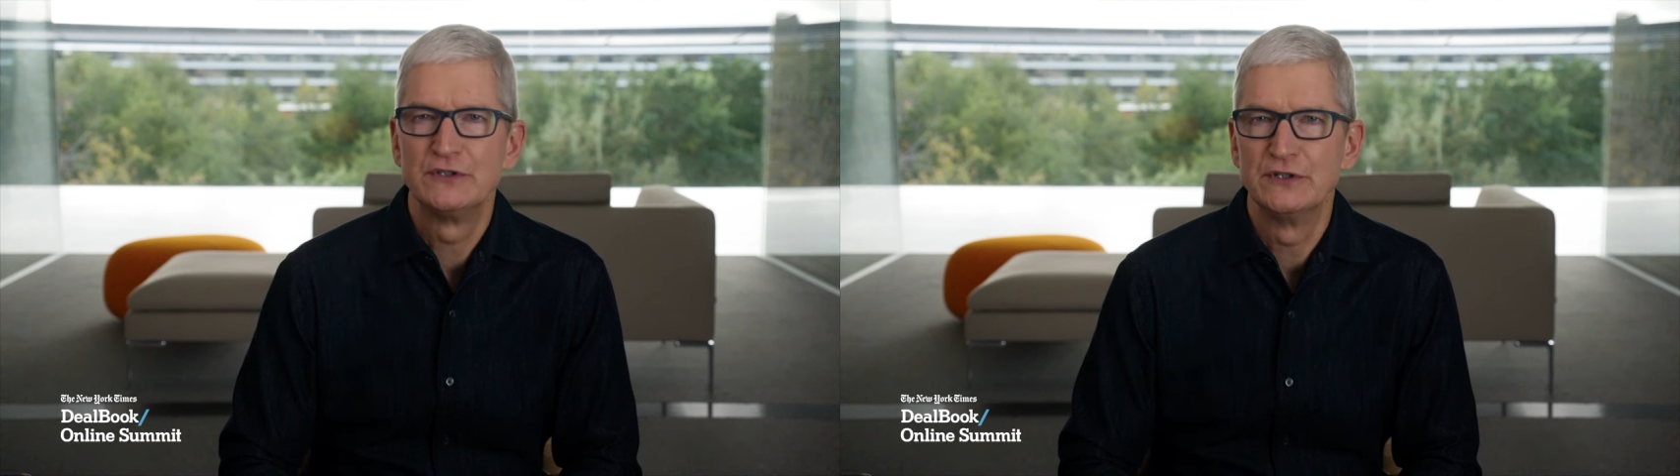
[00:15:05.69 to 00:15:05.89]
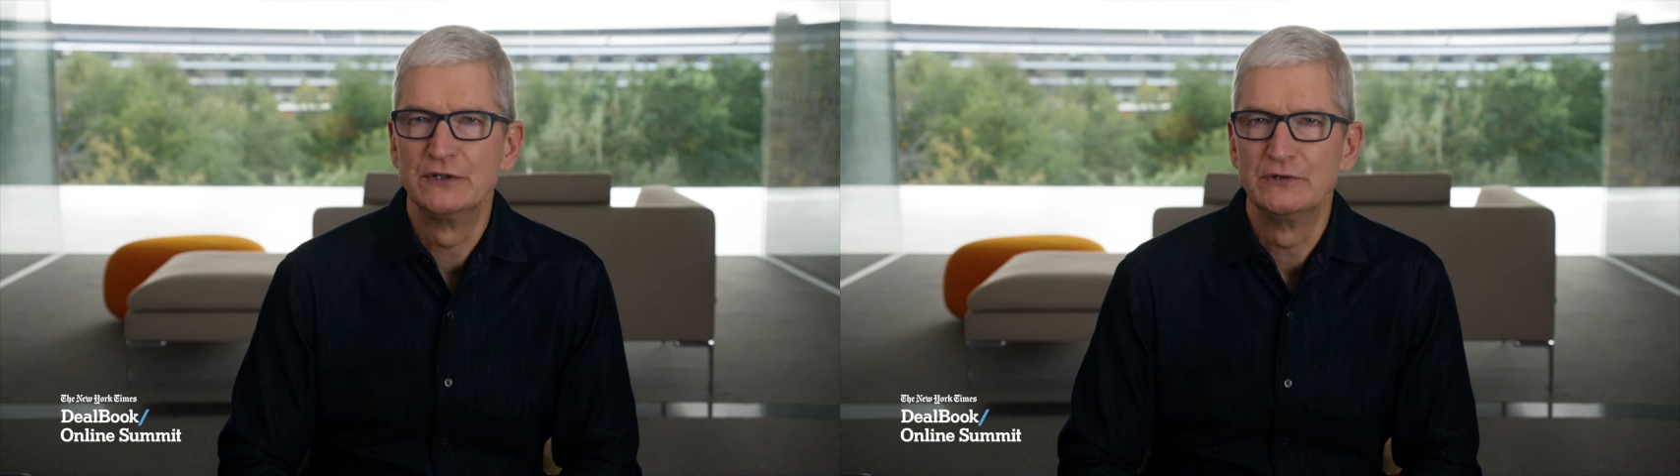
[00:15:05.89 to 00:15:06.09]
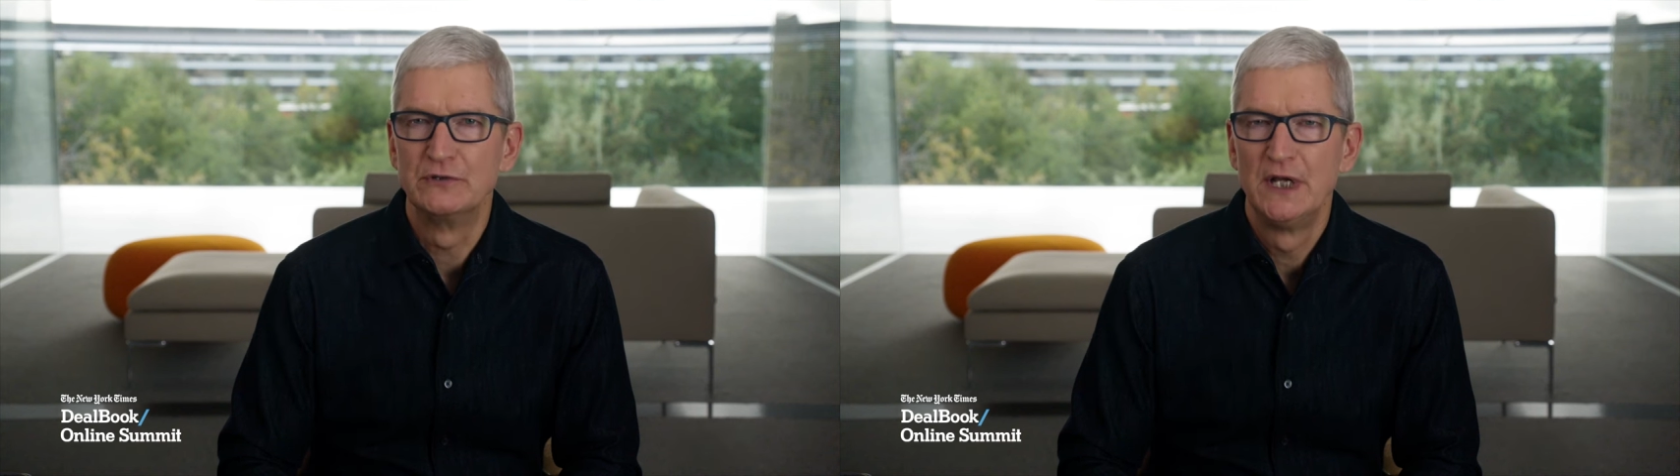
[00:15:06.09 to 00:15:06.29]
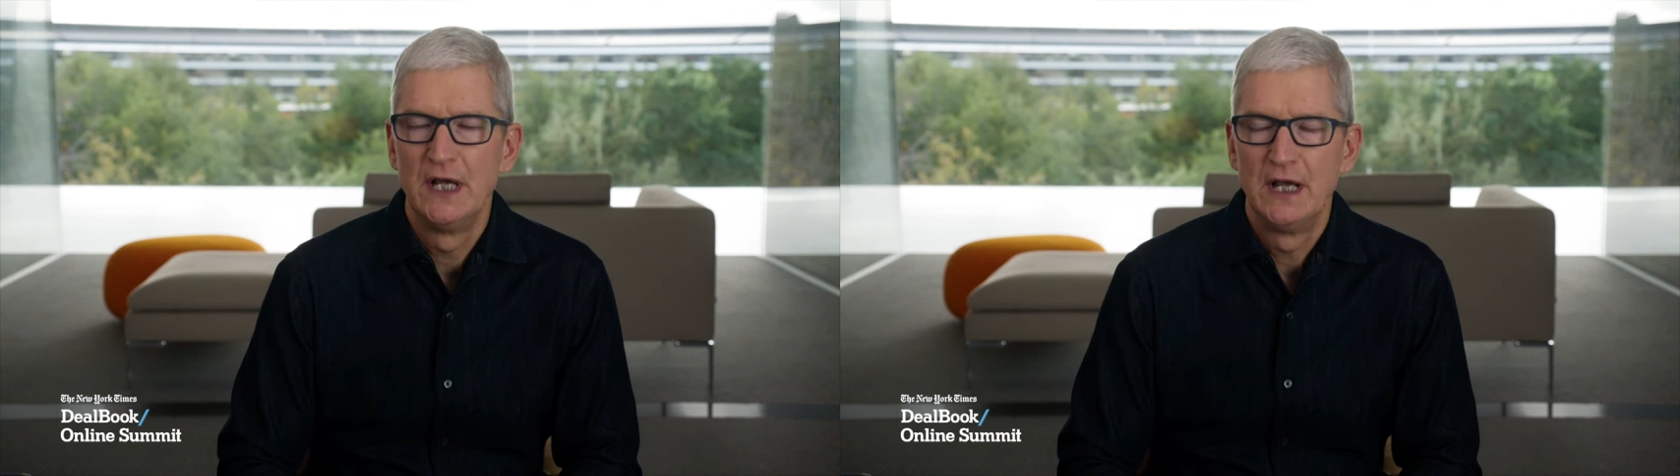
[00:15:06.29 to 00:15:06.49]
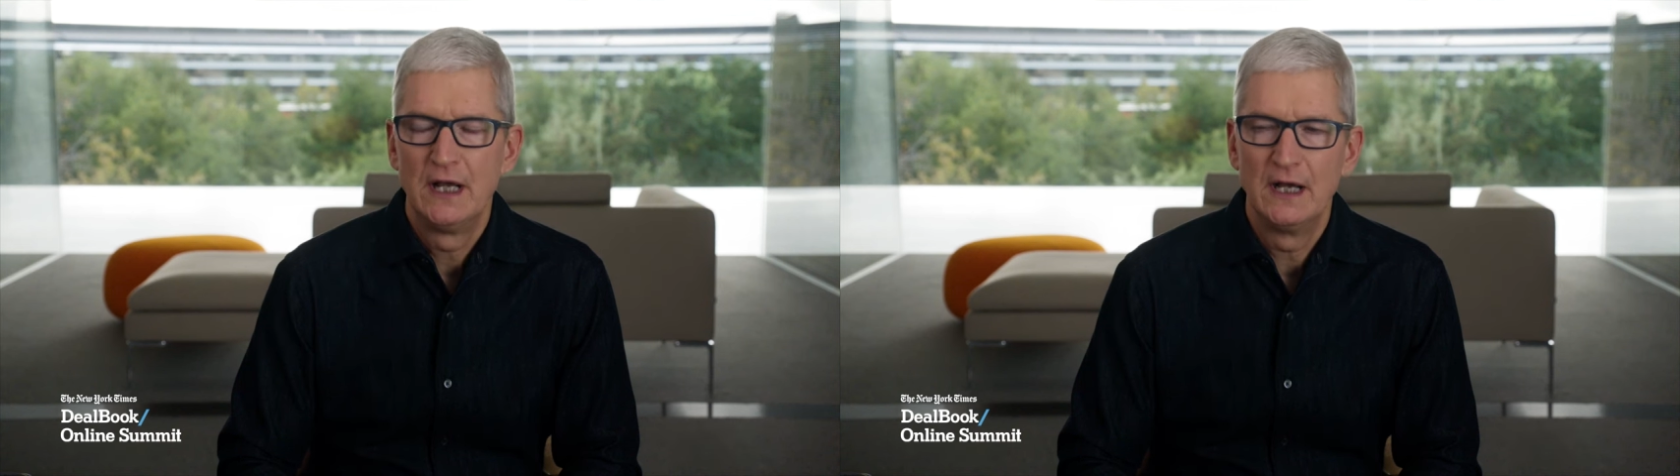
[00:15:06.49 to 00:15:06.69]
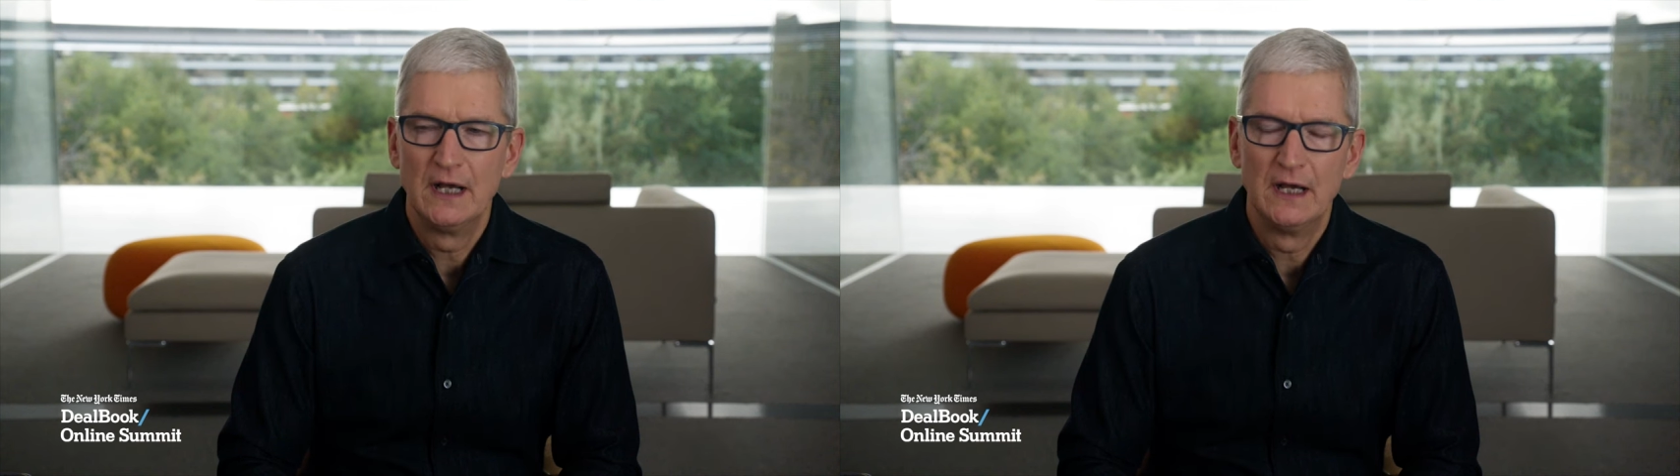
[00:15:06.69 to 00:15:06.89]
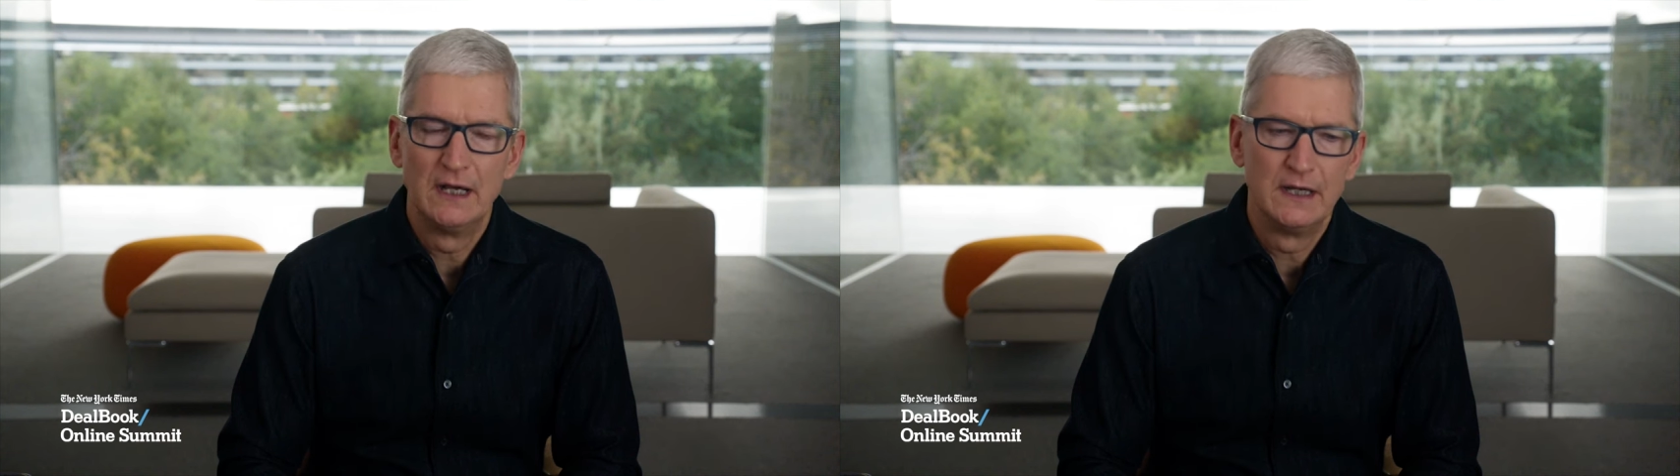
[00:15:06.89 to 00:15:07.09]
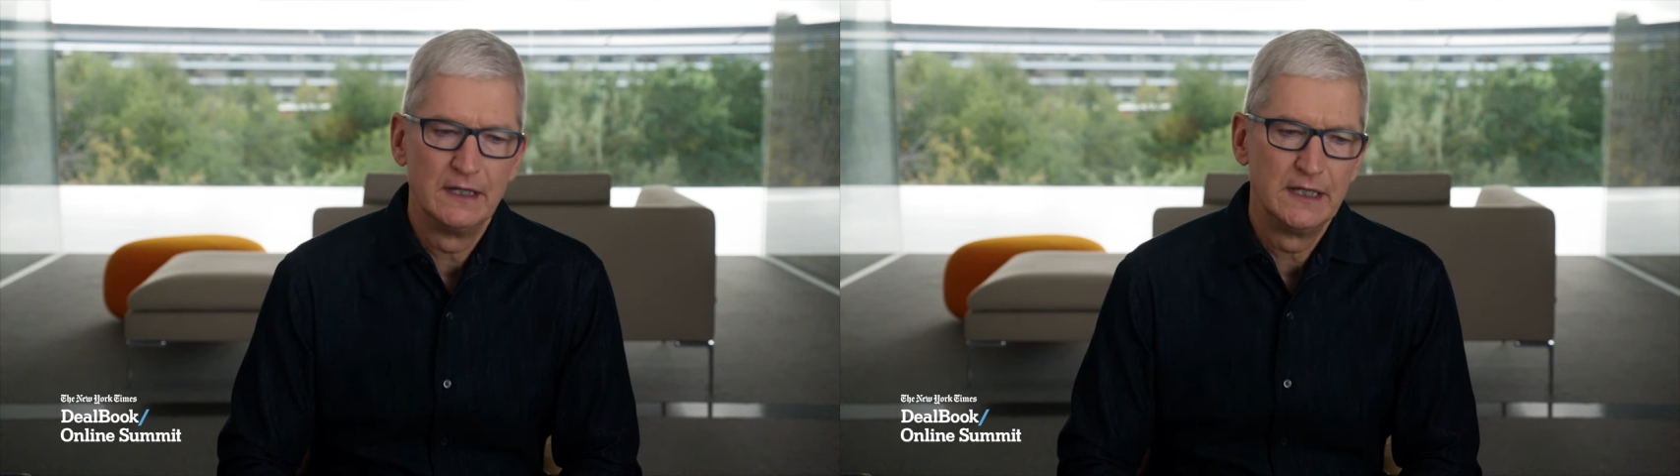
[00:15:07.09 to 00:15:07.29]
do.
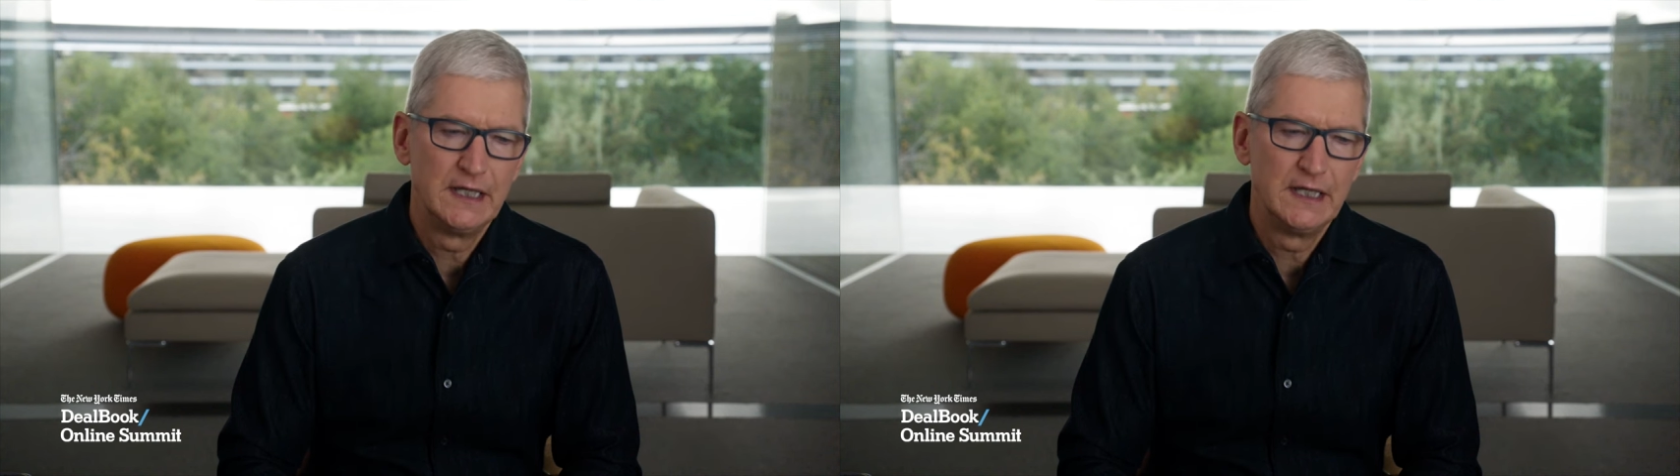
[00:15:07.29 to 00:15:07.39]
I